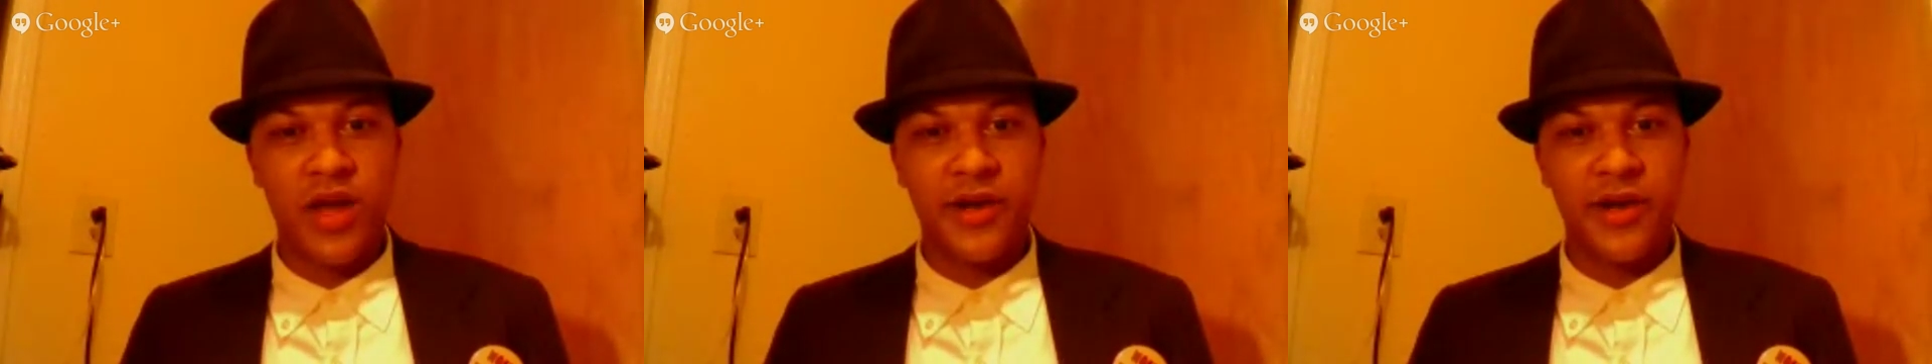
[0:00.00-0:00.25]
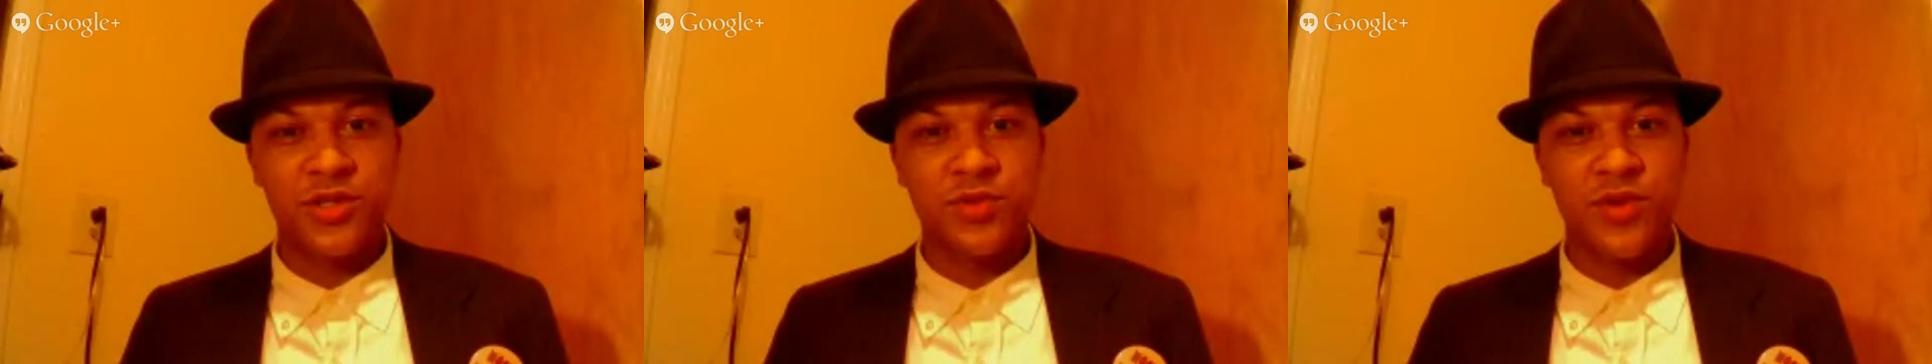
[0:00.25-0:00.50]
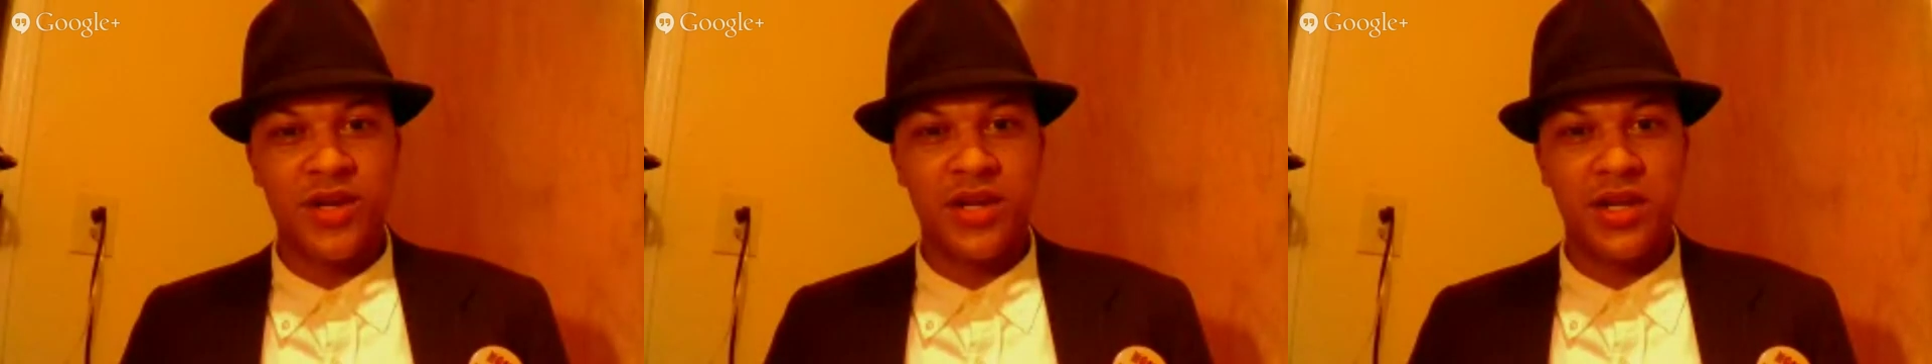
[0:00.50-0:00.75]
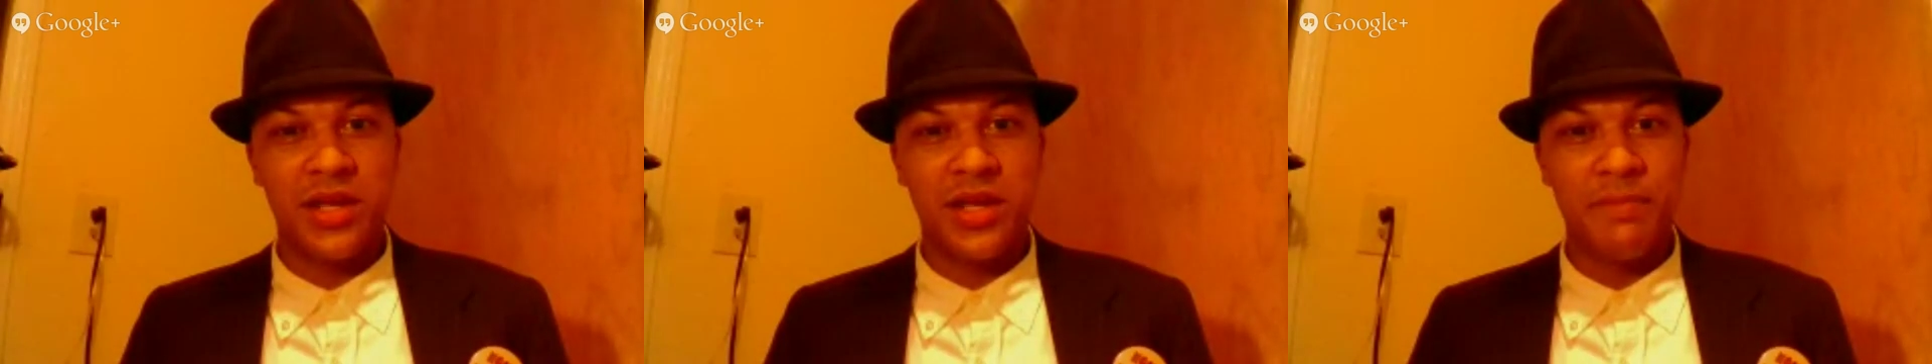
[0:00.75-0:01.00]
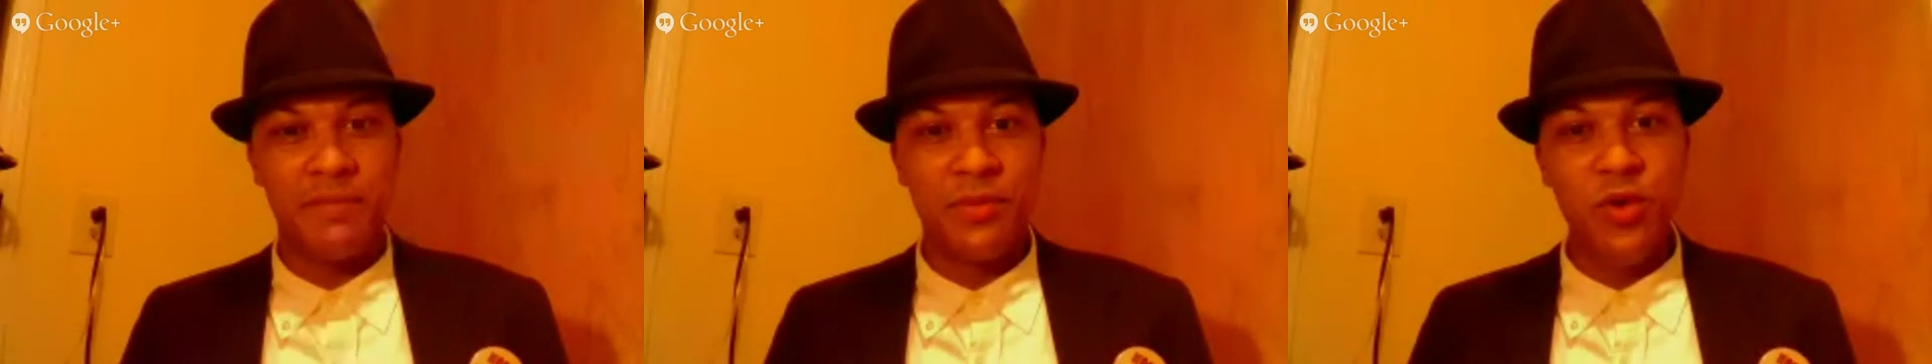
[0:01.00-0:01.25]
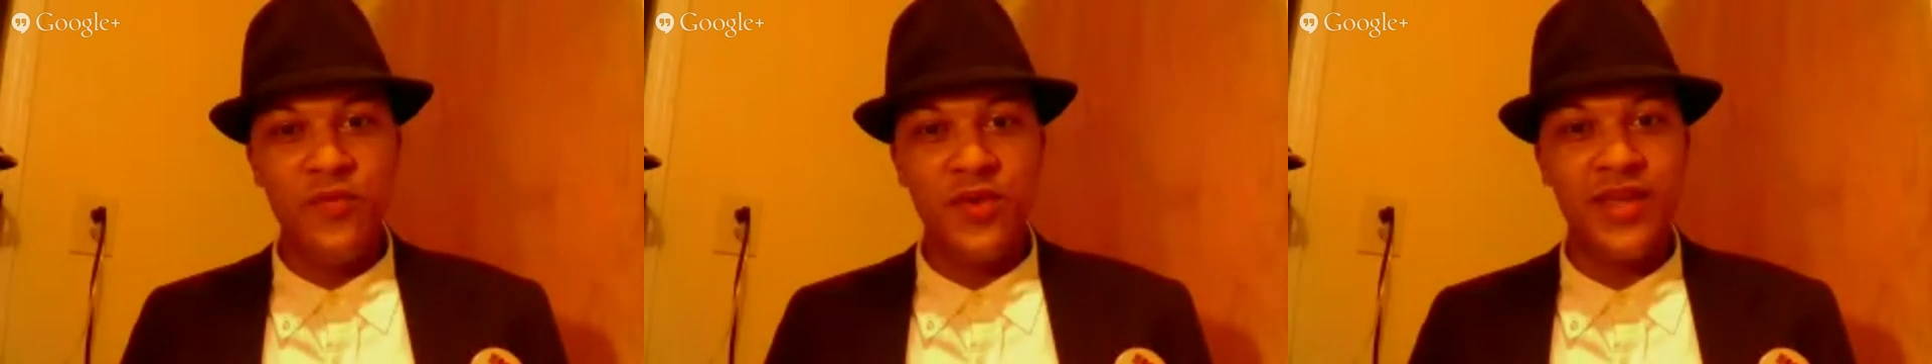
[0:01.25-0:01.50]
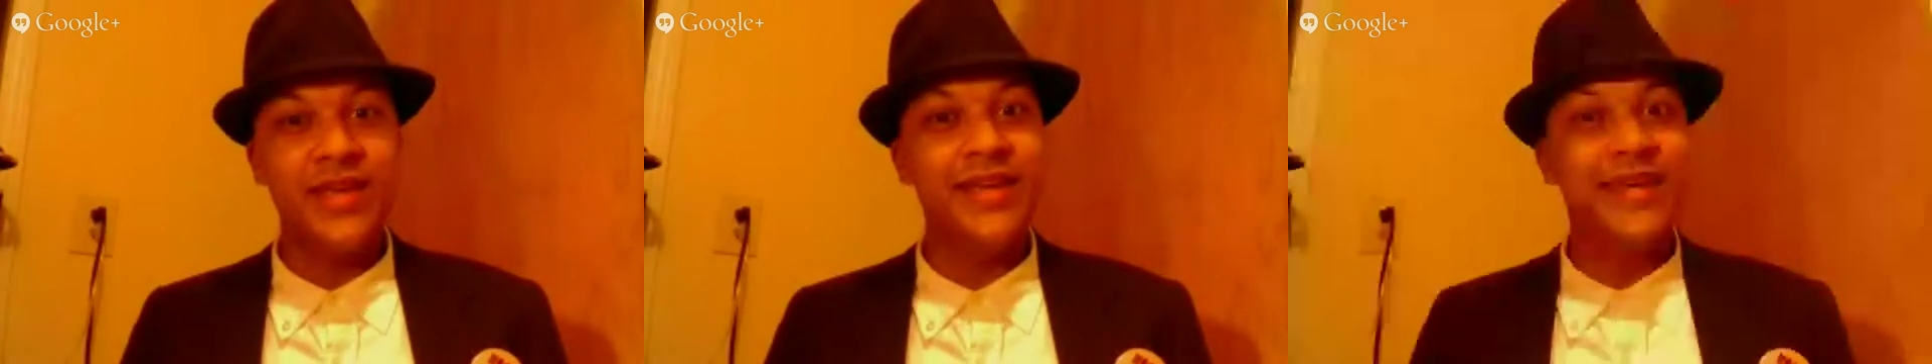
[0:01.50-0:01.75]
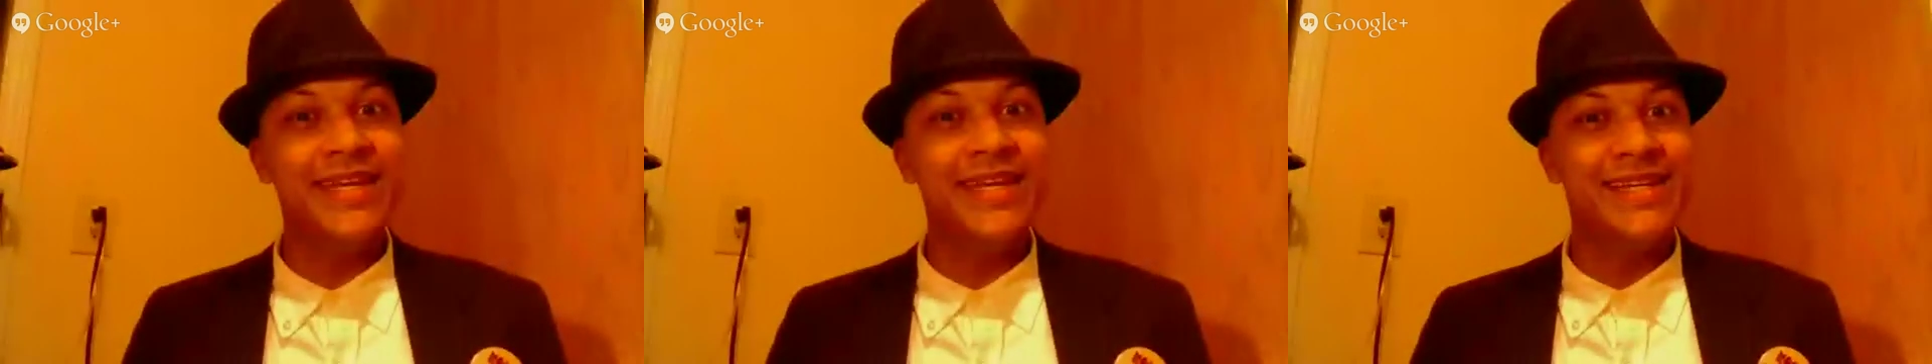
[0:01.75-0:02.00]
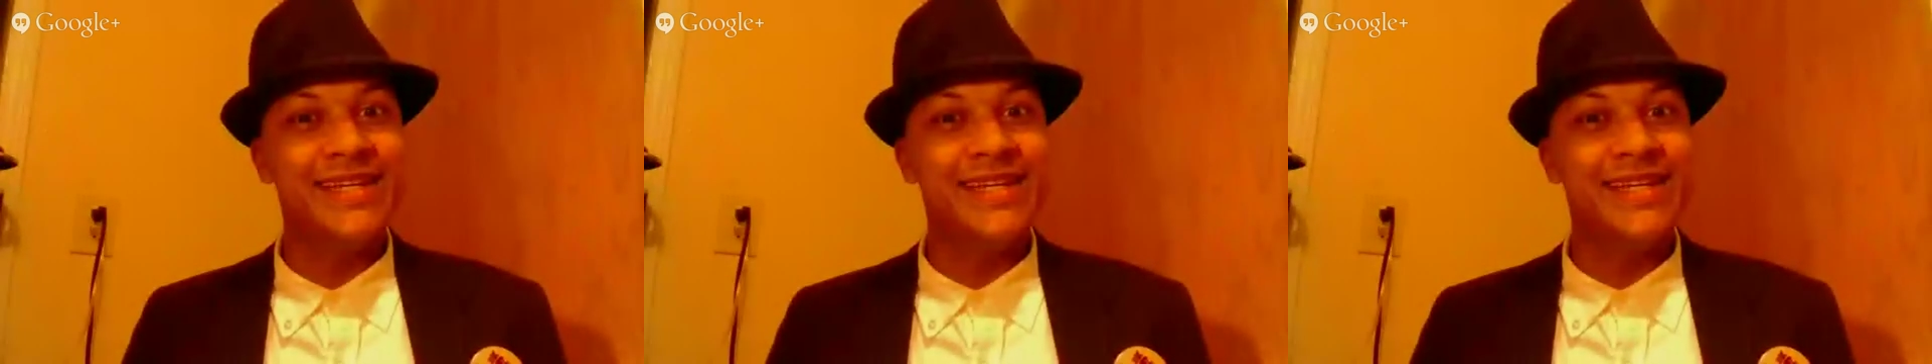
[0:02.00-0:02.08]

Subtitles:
or Serenity movie,